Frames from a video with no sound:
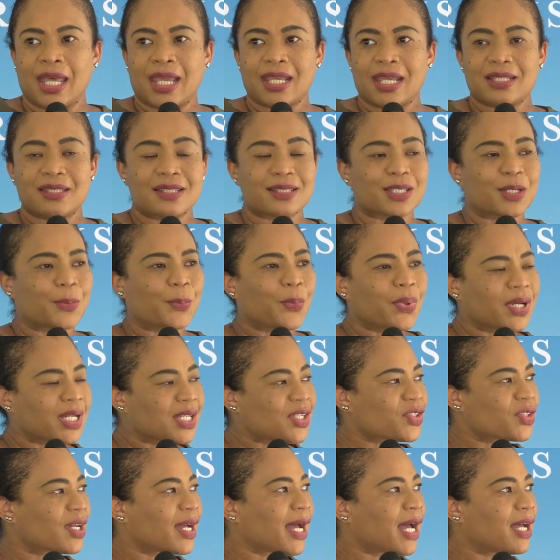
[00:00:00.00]
It is a
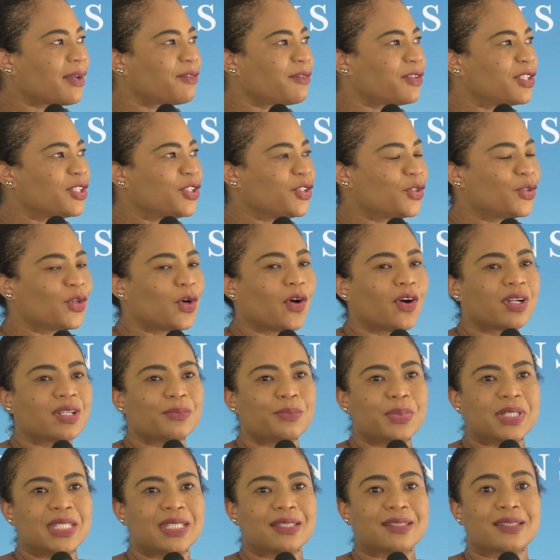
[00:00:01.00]
pleasure having you,
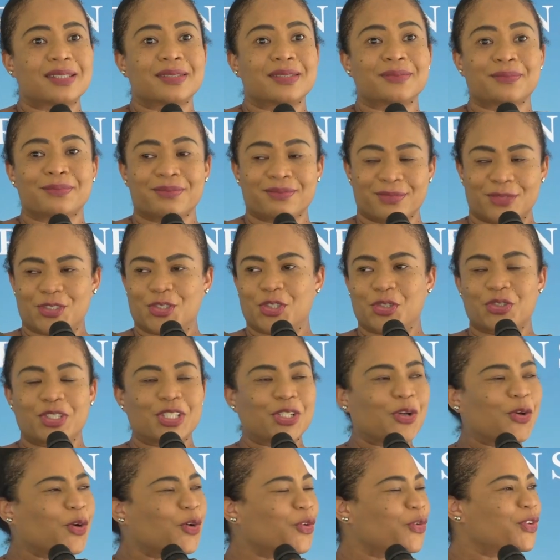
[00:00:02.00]
albeit
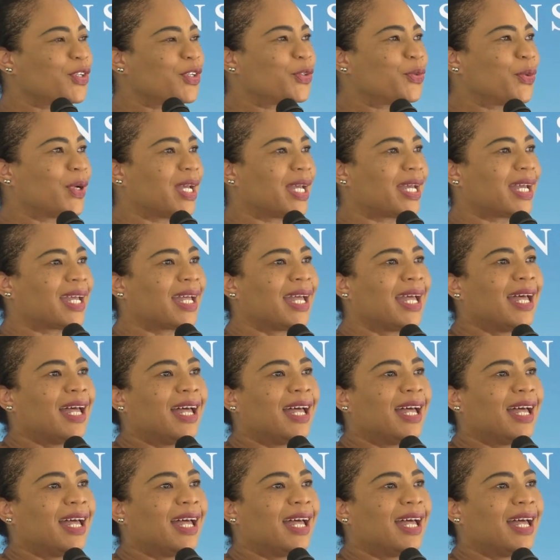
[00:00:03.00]
during COVID, where,